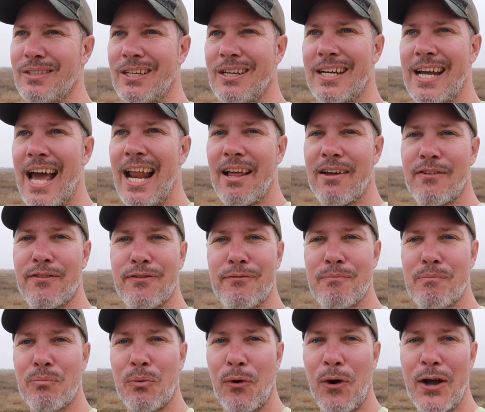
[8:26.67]
kind
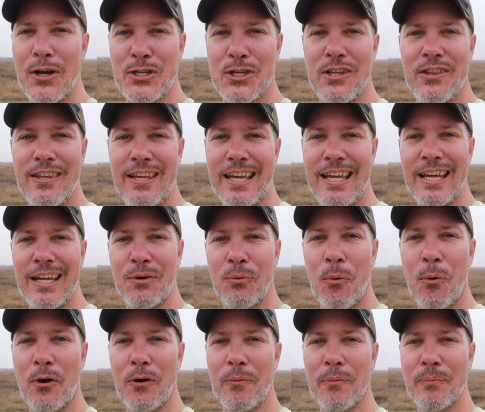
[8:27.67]
of brushing the
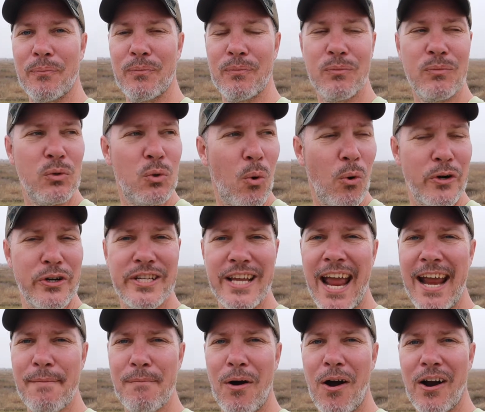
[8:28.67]
quarter
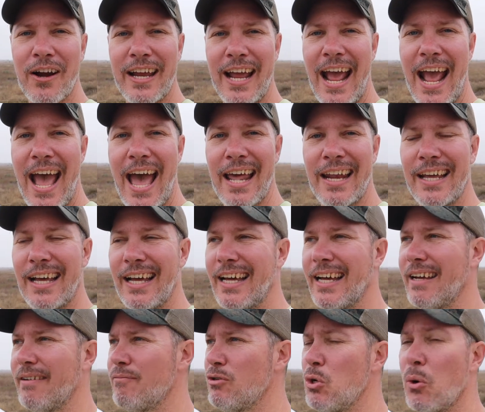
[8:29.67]
tank mark at
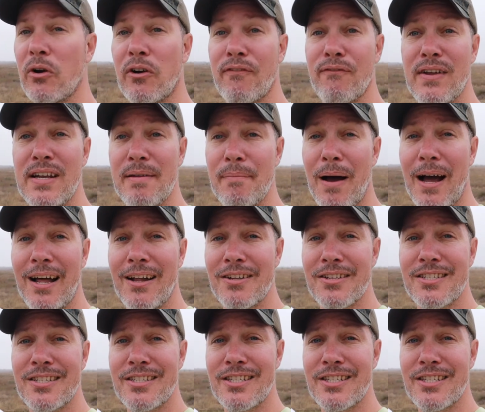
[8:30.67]
250 miles.